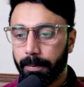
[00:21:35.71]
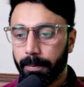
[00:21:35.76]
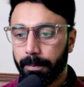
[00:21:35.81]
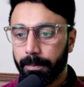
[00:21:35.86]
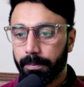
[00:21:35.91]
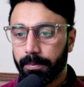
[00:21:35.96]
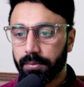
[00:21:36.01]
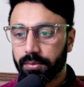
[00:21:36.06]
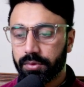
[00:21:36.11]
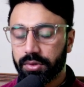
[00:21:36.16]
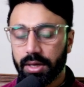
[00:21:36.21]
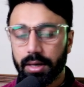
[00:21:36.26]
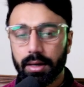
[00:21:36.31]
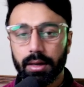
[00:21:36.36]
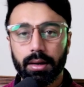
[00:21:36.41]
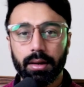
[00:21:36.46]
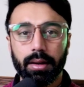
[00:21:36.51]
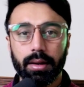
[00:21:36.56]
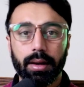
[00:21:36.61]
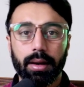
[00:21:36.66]
channel
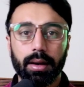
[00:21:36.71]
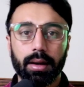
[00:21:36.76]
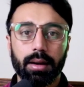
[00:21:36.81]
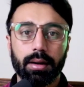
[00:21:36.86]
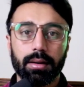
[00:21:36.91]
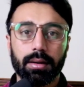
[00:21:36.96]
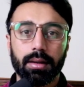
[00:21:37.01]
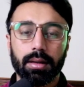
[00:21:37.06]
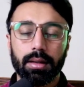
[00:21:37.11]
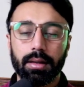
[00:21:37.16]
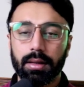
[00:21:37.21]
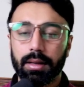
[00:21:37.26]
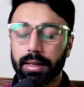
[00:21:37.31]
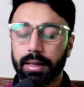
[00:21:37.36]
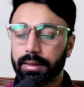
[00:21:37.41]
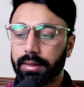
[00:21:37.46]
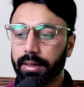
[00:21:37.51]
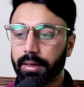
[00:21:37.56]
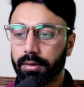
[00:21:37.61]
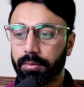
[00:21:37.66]
and like the
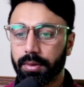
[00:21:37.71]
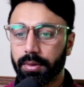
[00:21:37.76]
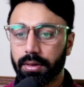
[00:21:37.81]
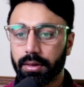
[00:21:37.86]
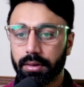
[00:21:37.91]
hit button.